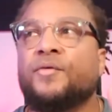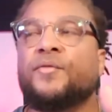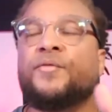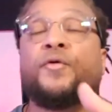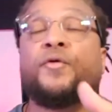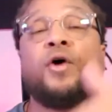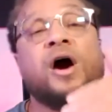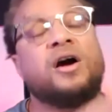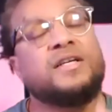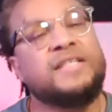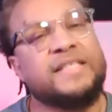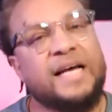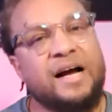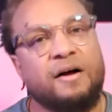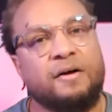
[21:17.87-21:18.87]
for
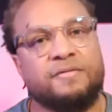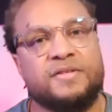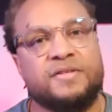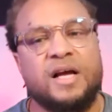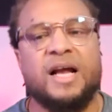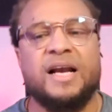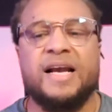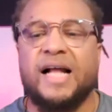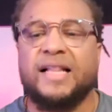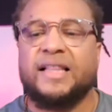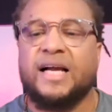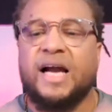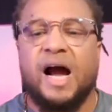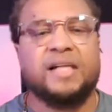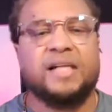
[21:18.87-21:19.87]
ourselves, not the
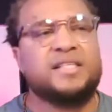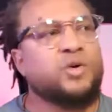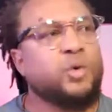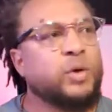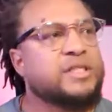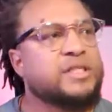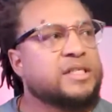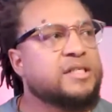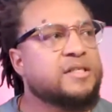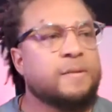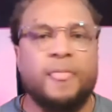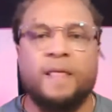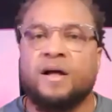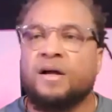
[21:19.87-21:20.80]
consequences